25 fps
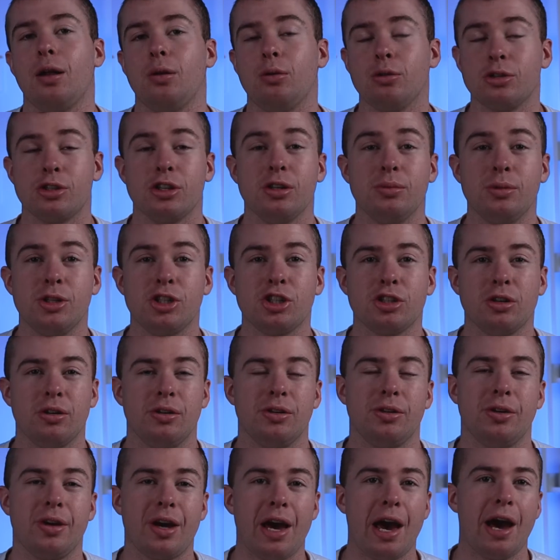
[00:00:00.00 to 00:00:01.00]
also be
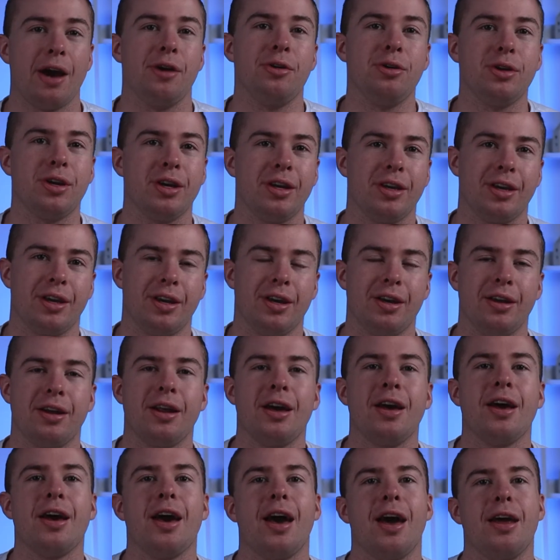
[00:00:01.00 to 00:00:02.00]
showing you how you can get
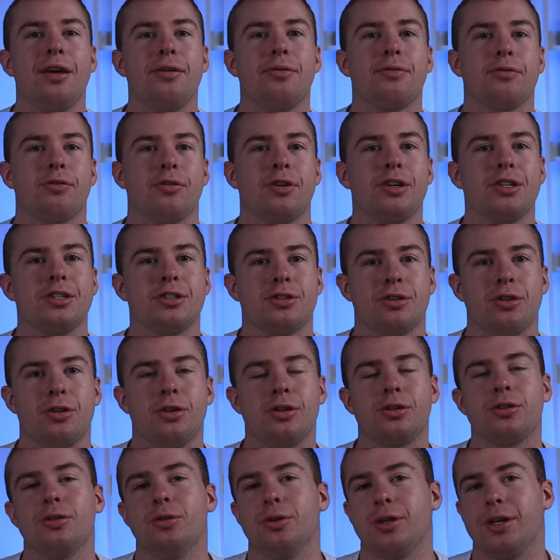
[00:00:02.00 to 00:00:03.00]
a free
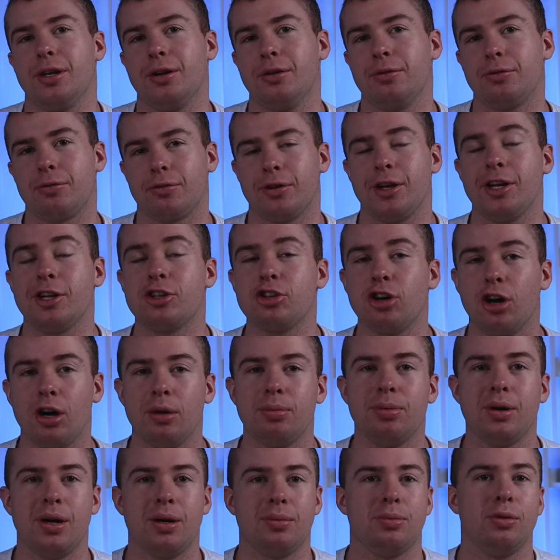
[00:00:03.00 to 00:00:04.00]
stock or get a free
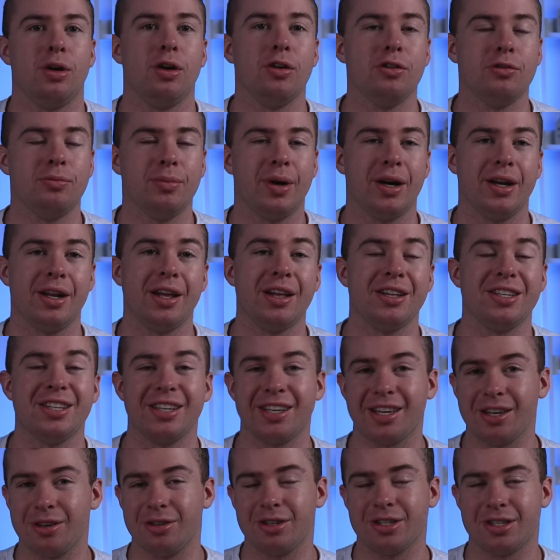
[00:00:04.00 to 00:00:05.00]
top-up of money to
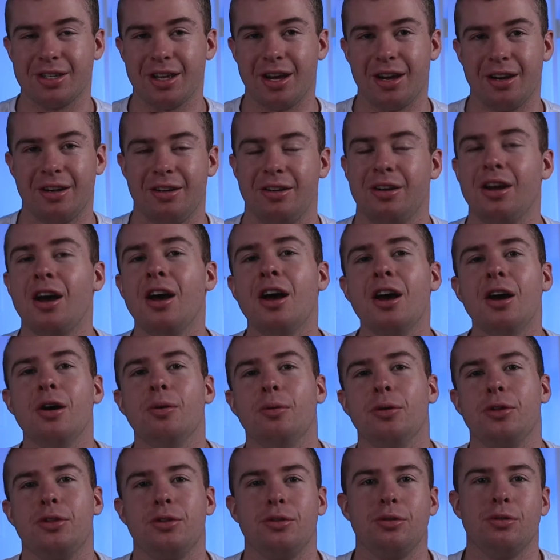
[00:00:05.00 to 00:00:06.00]
get you started
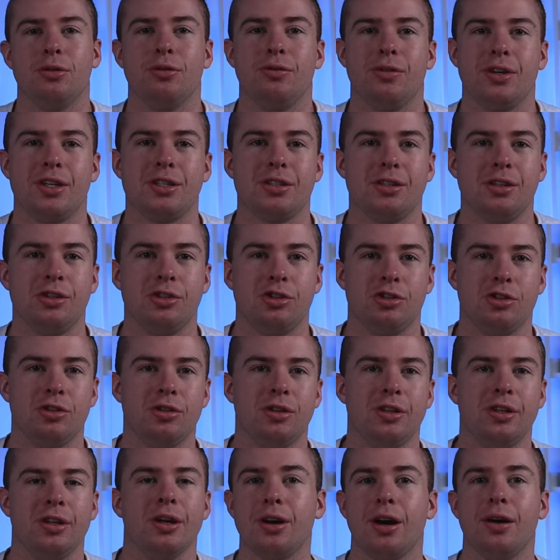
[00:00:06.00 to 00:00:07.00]
with your investing
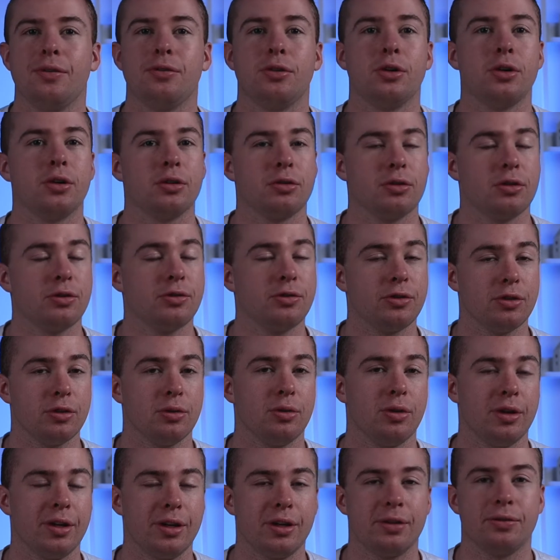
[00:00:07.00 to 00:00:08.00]
journey. I've got a
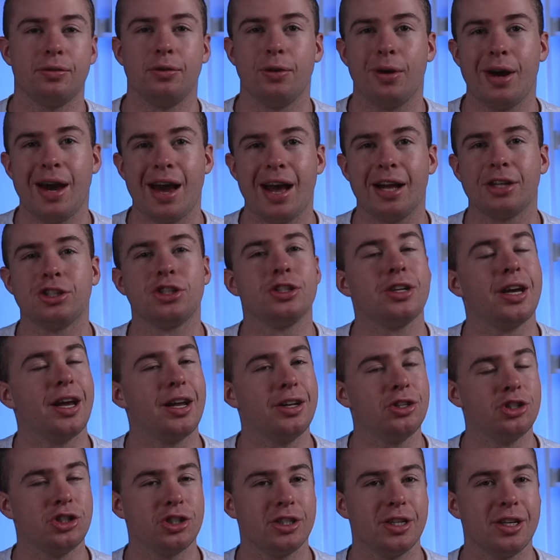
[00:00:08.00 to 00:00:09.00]
referral link for Hatch
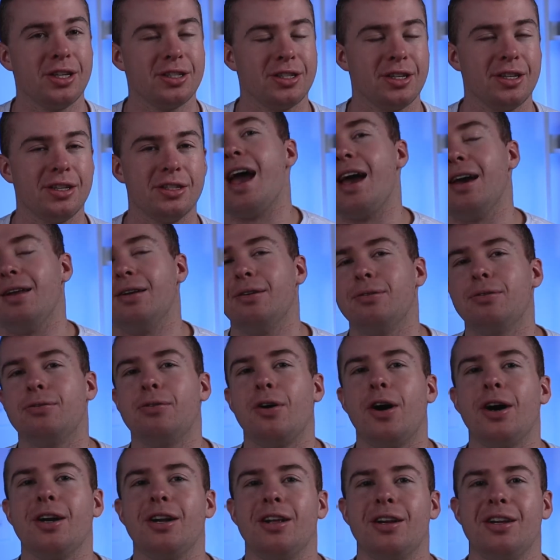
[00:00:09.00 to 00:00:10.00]
and Sharesies, and
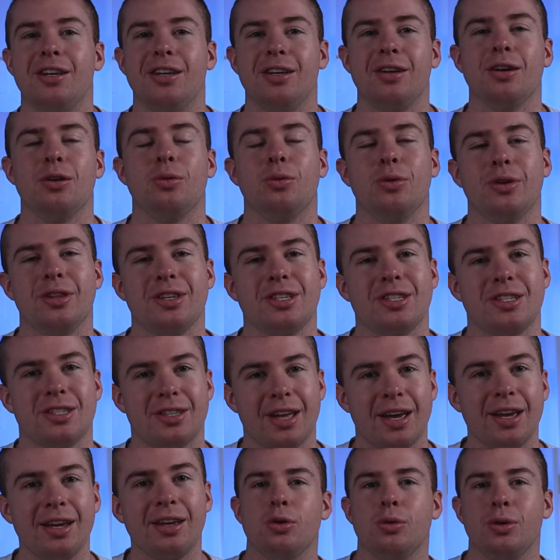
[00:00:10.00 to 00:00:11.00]
finally with
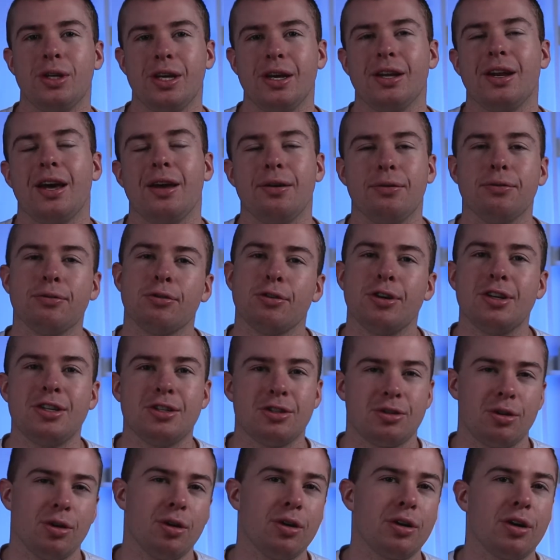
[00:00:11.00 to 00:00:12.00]
Stake, you'll get a free
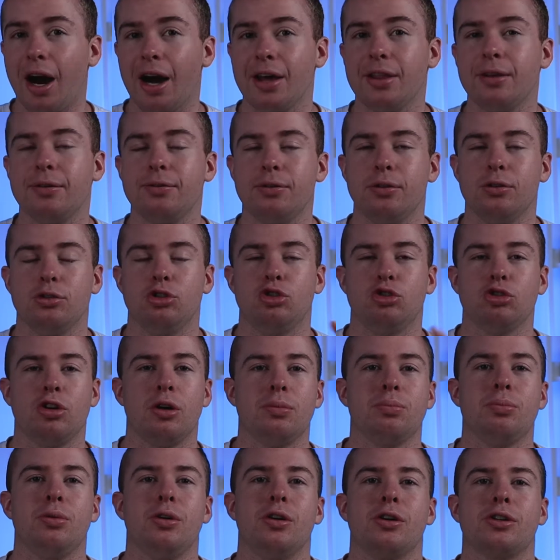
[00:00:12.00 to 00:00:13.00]
stock either for
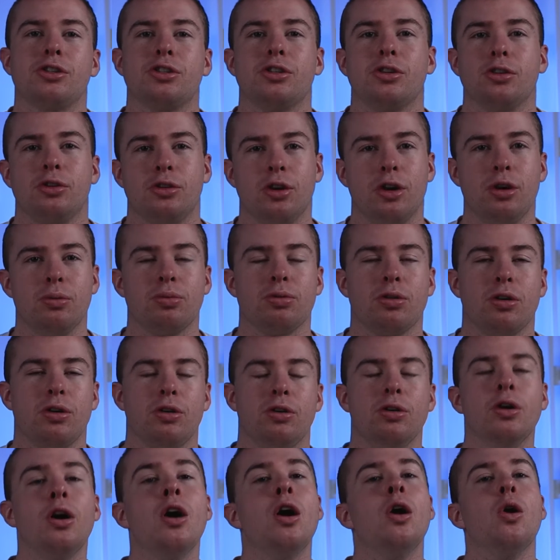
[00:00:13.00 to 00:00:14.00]
Dropbox,
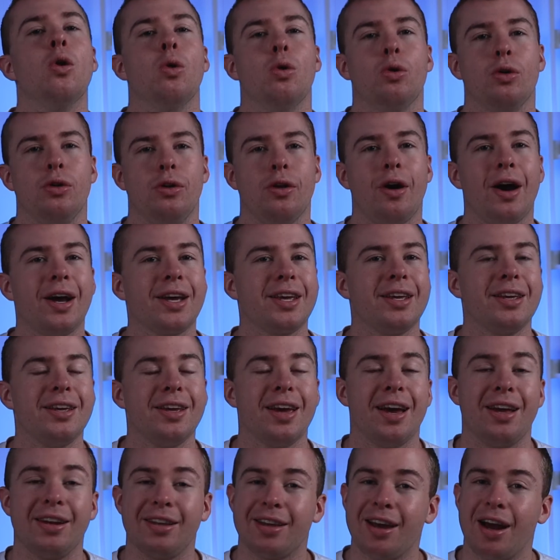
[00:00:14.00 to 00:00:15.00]
GoPro, or
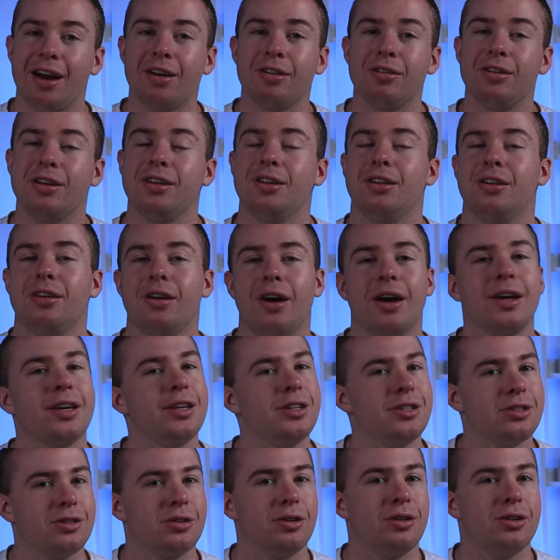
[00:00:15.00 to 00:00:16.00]
Nike, and currently the
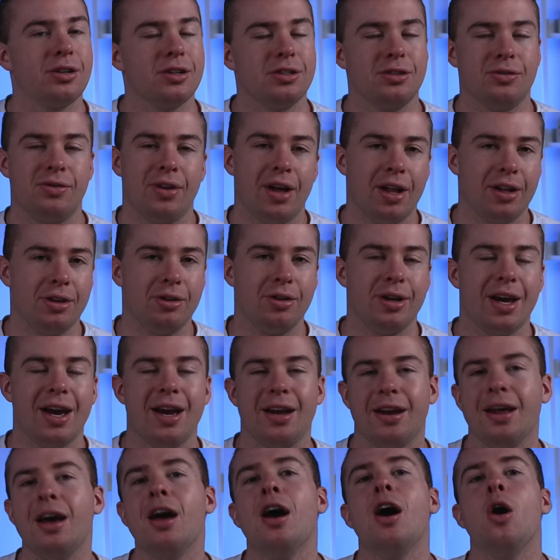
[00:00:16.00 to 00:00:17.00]
Nike stock is valued
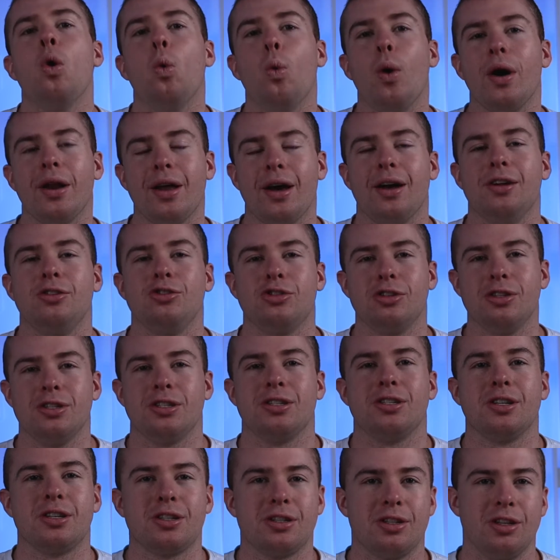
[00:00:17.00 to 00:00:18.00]
at
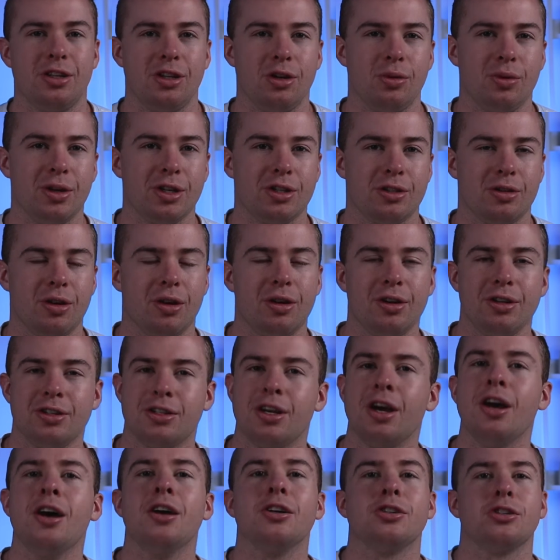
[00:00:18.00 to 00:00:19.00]
$160
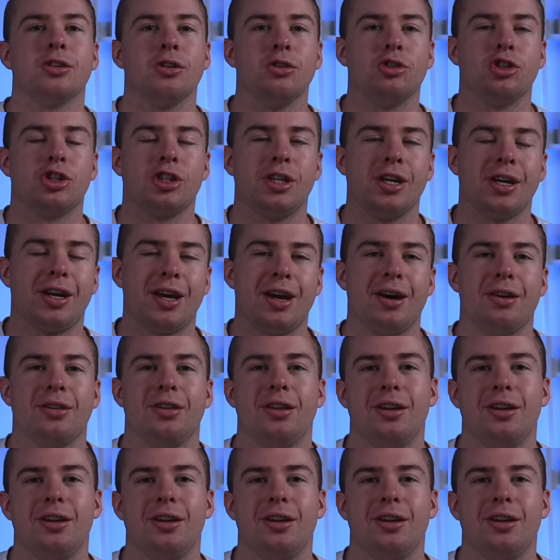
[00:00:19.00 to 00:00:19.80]
US, so check out the